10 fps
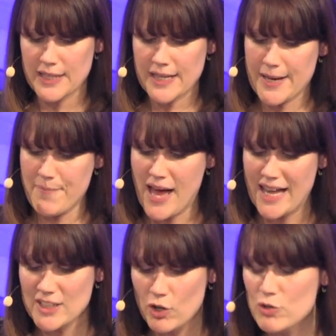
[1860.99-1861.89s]
Um,
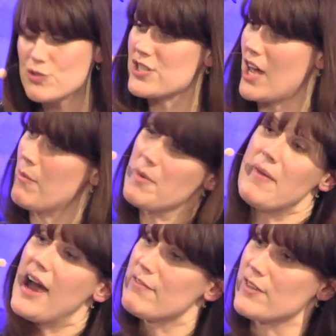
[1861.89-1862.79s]
and also, in
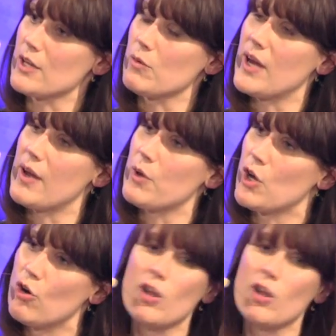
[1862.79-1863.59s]
my view, we all